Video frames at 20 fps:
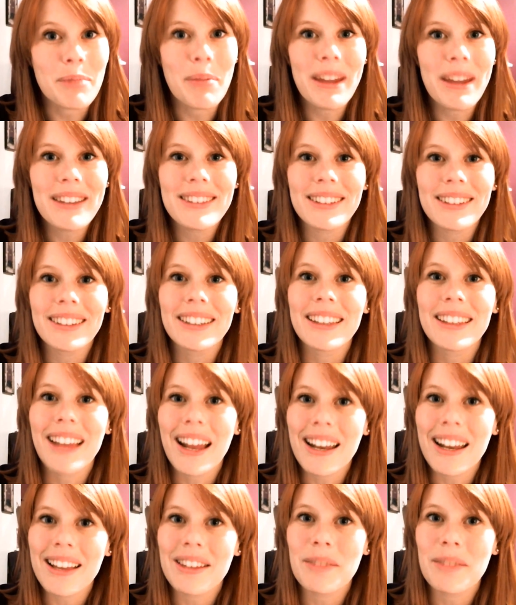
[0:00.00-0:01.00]
Basically,
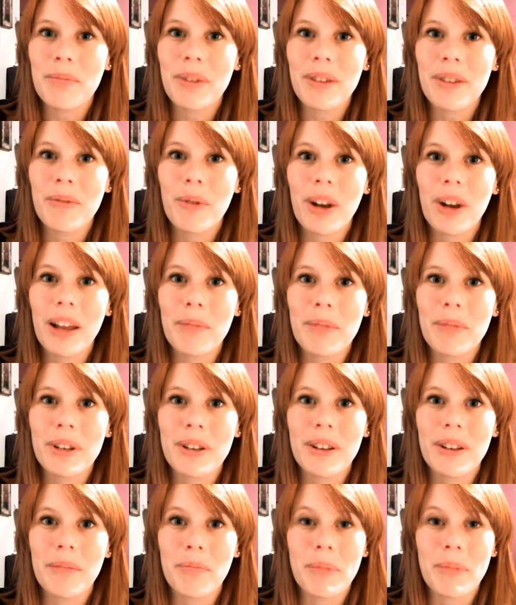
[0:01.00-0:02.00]
that has been what I've
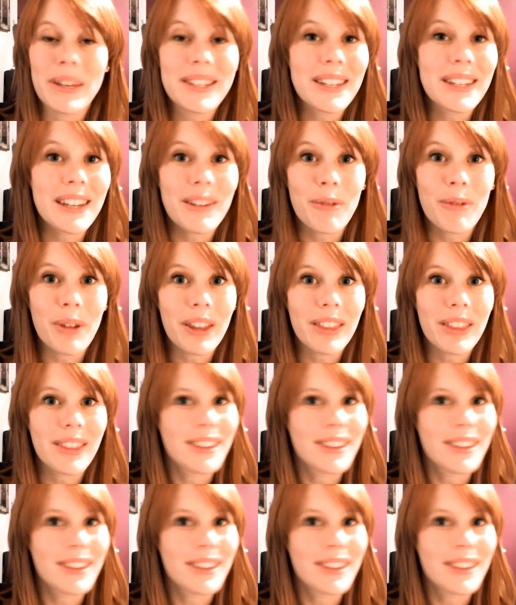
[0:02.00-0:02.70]
been busy with